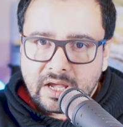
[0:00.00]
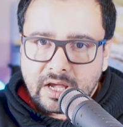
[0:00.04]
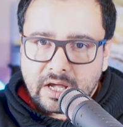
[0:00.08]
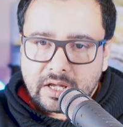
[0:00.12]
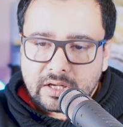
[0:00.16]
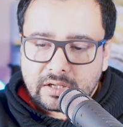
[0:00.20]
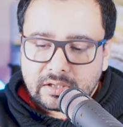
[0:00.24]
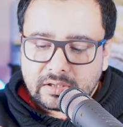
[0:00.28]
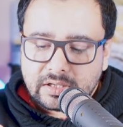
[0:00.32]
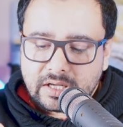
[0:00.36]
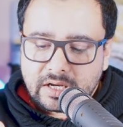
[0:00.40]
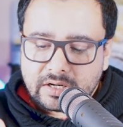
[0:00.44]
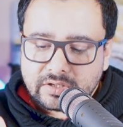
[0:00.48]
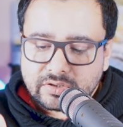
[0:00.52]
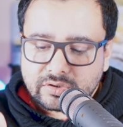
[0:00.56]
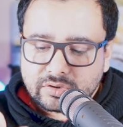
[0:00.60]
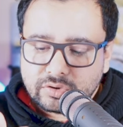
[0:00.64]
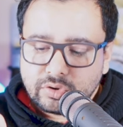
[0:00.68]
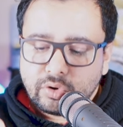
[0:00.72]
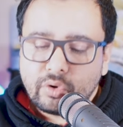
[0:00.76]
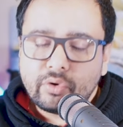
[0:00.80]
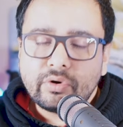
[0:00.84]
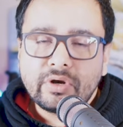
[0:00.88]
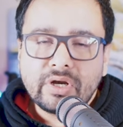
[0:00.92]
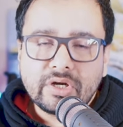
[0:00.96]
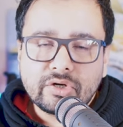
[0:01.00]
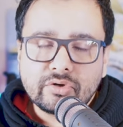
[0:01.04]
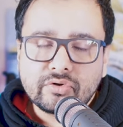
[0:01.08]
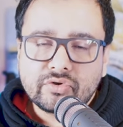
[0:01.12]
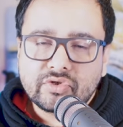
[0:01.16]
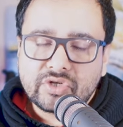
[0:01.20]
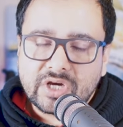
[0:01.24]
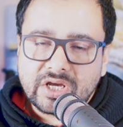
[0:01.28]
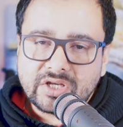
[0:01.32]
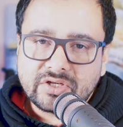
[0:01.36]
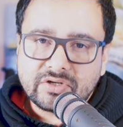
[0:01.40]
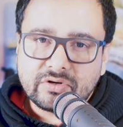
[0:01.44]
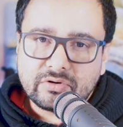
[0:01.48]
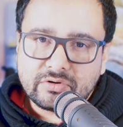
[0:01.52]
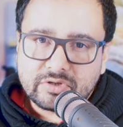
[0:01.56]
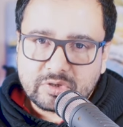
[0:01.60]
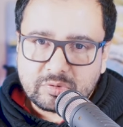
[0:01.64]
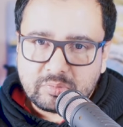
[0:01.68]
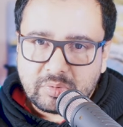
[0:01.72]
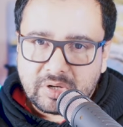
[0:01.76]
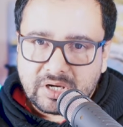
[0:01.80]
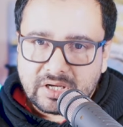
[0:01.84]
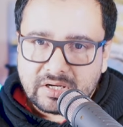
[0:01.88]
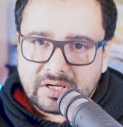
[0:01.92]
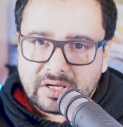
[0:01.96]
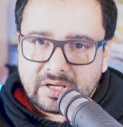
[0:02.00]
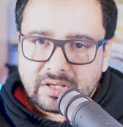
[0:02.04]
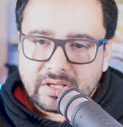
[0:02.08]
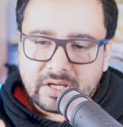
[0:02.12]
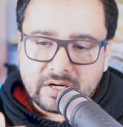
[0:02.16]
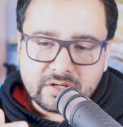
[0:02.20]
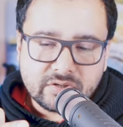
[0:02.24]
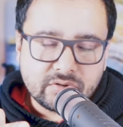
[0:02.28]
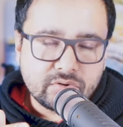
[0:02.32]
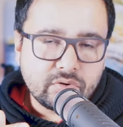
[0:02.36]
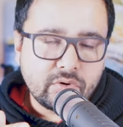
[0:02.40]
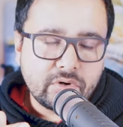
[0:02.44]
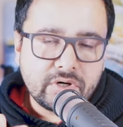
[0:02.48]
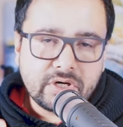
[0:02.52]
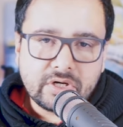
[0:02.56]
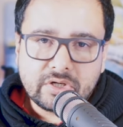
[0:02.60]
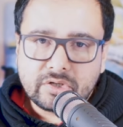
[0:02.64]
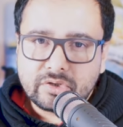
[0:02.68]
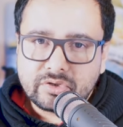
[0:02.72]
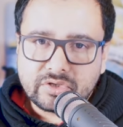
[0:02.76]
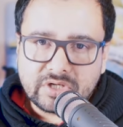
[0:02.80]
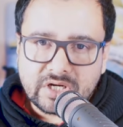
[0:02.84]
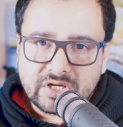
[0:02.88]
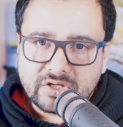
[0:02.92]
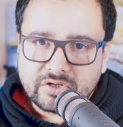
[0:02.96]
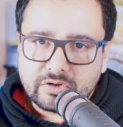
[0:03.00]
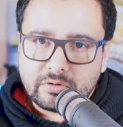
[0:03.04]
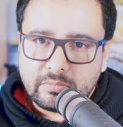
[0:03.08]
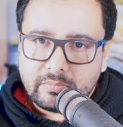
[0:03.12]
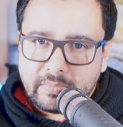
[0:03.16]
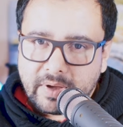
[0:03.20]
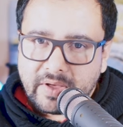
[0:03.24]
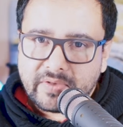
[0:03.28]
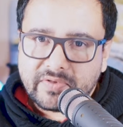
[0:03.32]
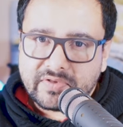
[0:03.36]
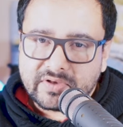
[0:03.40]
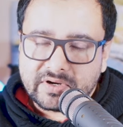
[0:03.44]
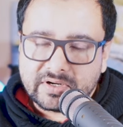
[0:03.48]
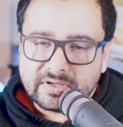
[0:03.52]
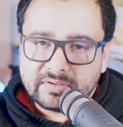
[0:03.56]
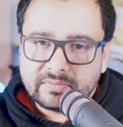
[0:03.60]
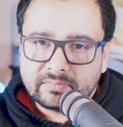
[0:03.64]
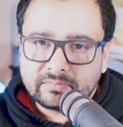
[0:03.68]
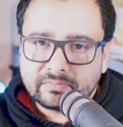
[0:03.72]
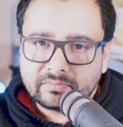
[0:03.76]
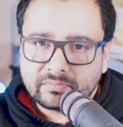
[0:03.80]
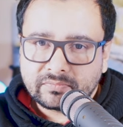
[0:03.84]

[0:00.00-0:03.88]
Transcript: it, there is no need to change your speed, there is no need to change your method.